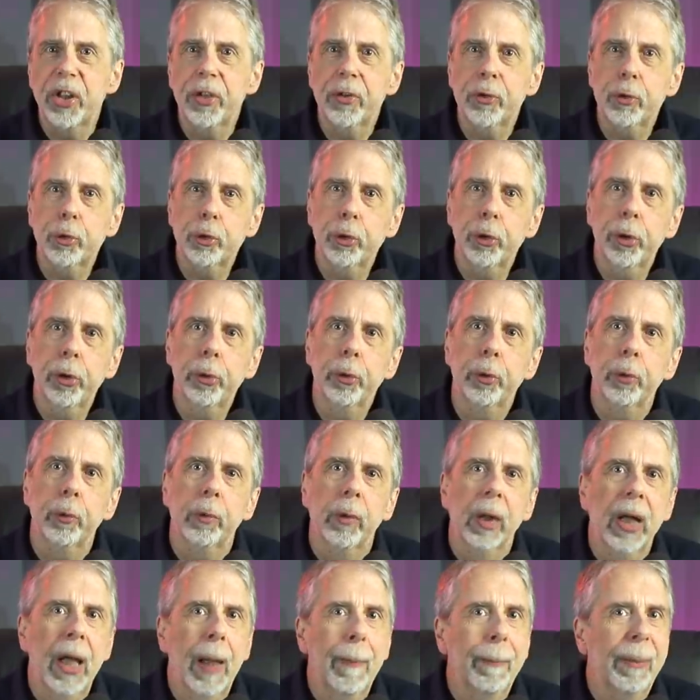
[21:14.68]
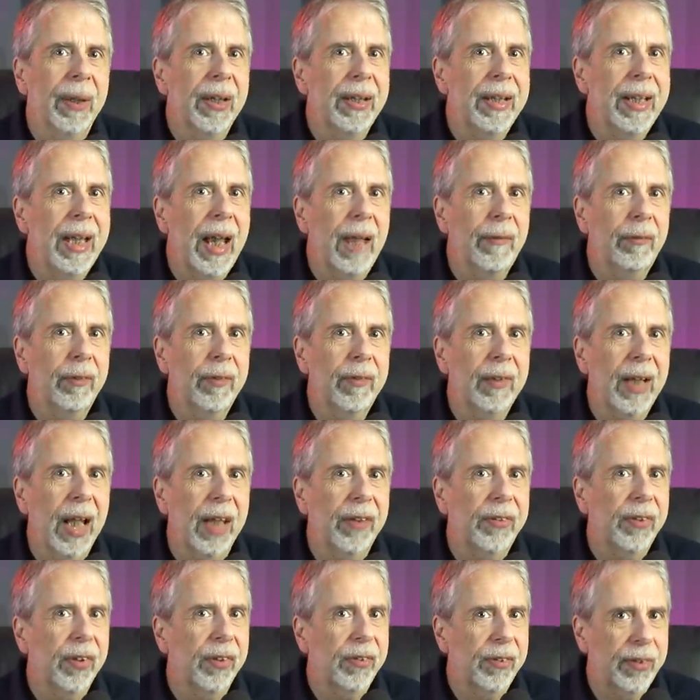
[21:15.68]
is true, but
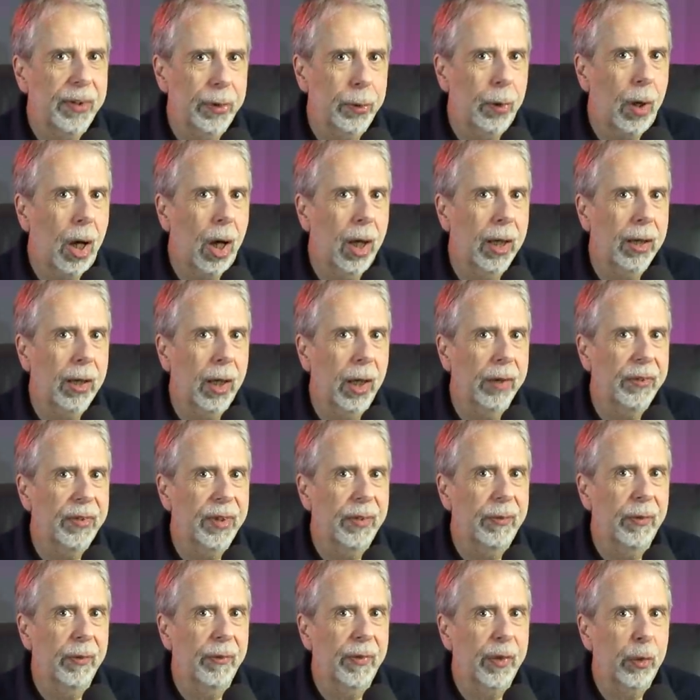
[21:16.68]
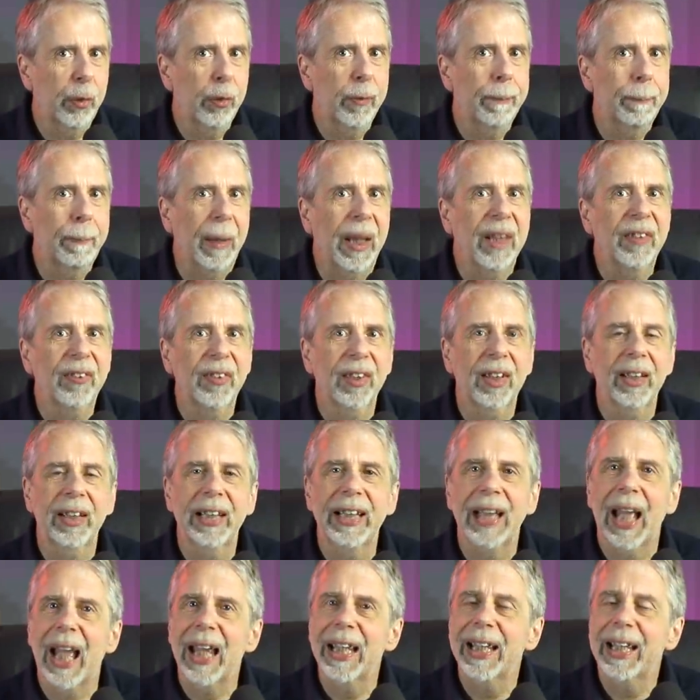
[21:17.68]
nevertheless it still highlighted that this was
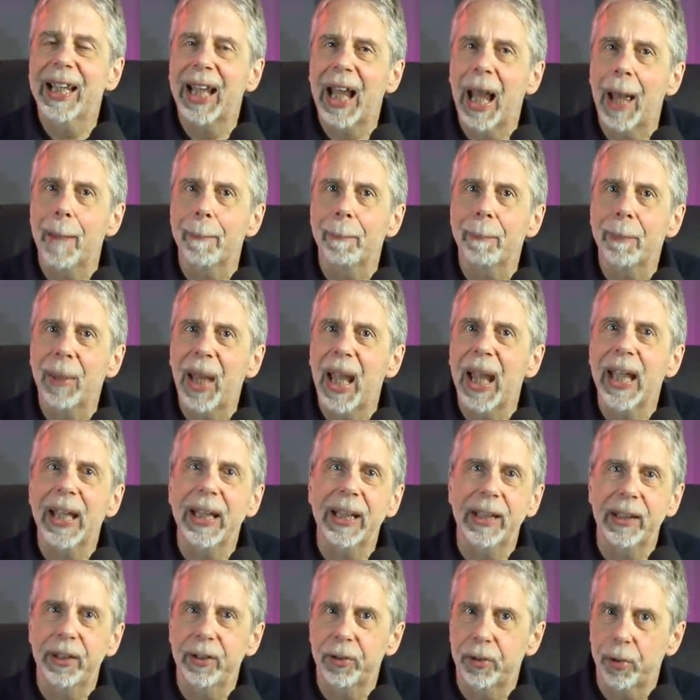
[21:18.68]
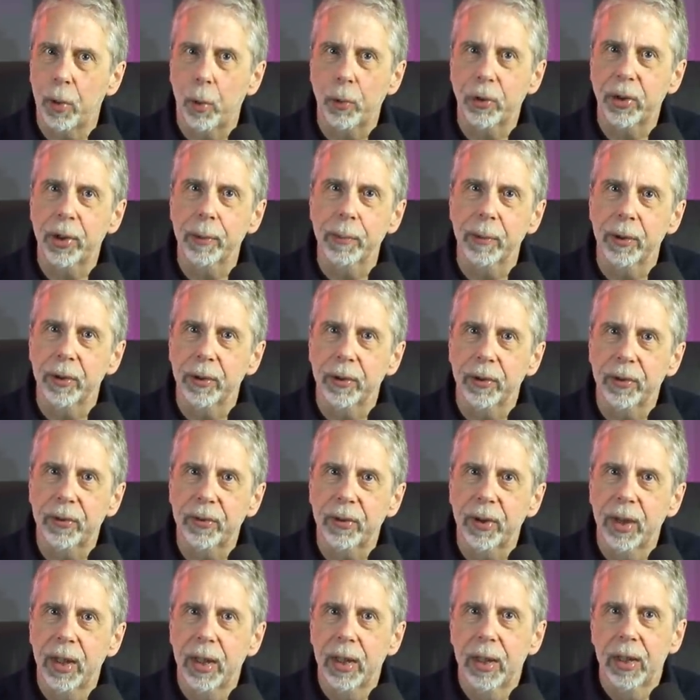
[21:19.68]
basically a campaign document.